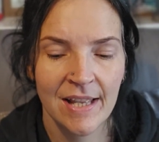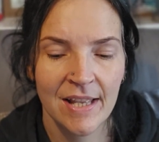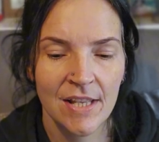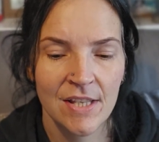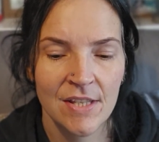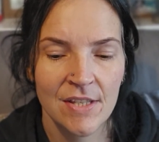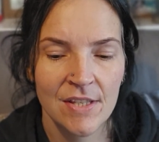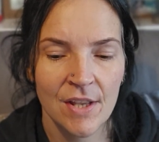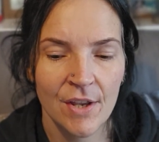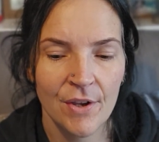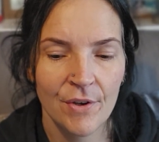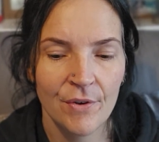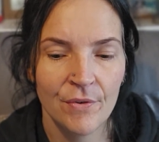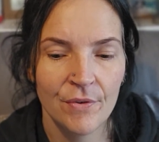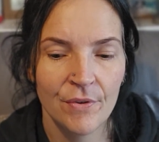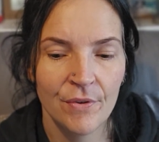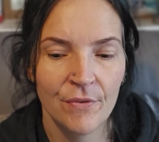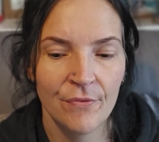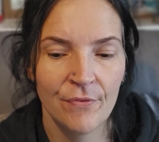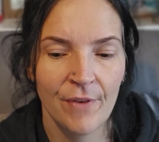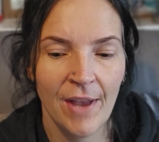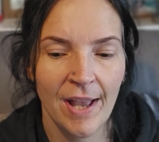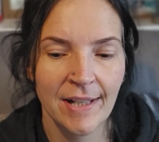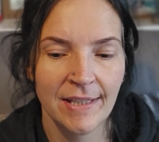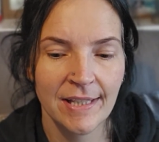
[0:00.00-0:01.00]
So the
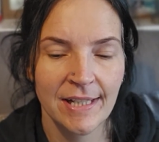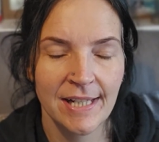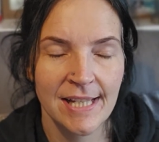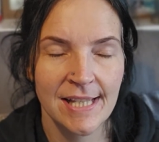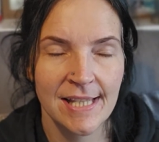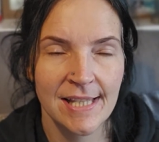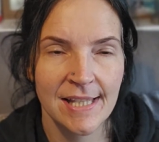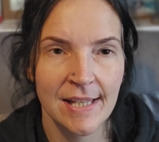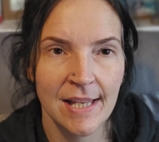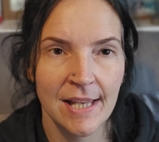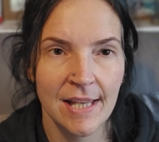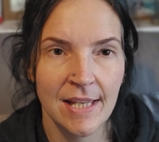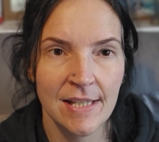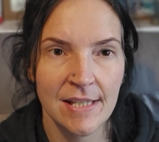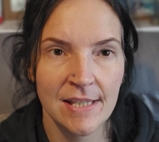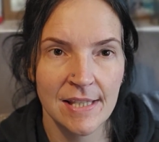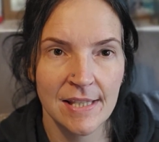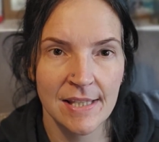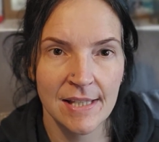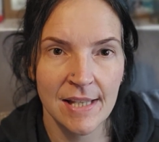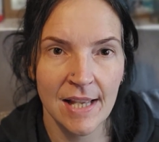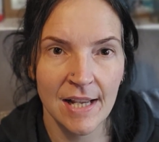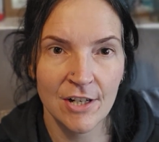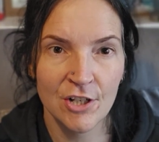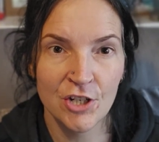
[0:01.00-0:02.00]
fact that it's
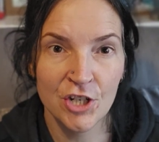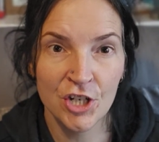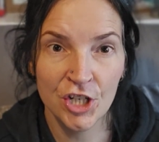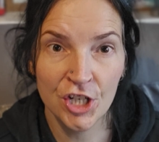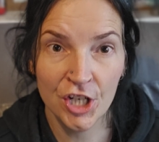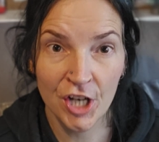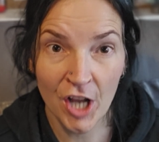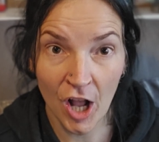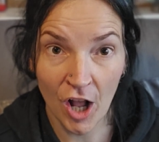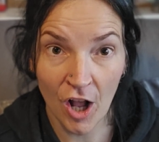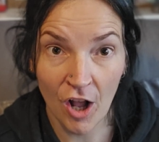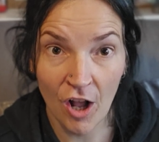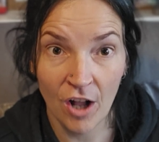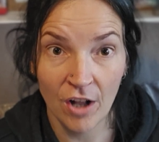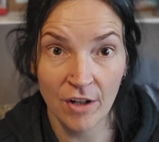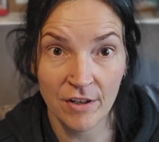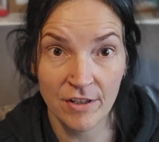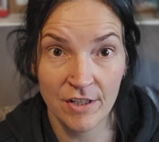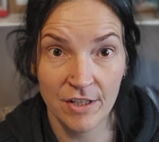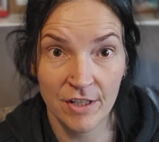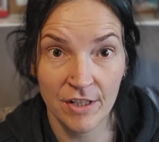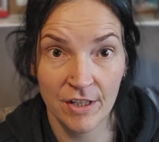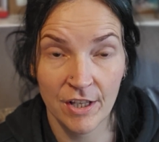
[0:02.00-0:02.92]
a chart